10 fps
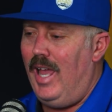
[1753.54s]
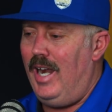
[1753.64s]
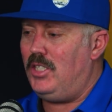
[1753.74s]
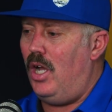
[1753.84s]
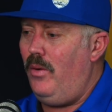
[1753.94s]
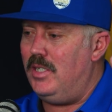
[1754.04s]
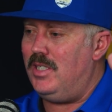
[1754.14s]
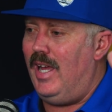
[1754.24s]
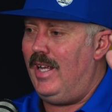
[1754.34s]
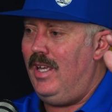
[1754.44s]
And it's always
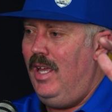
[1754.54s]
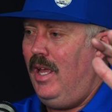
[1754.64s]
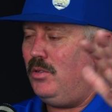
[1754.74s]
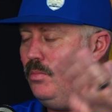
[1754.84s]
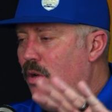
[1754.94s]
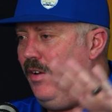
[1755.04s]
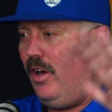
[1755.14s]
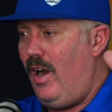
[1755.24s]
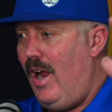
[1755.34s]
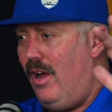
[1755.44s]
like it was moving
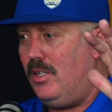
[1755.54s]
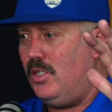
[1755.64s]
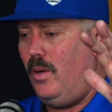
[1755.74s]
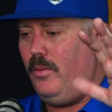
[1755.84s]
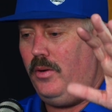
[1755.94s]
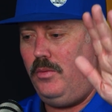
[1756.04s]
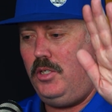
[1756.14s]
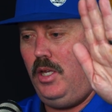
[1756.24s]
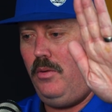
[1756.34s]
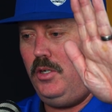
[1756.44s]
around because what
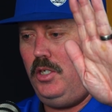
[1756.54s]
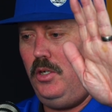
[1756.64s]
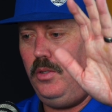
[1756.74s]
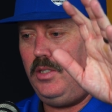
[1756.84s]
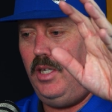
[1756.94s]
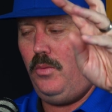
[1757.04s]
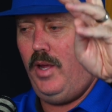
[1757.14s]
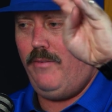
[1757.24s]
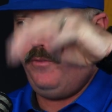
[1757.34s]
it would do is that we had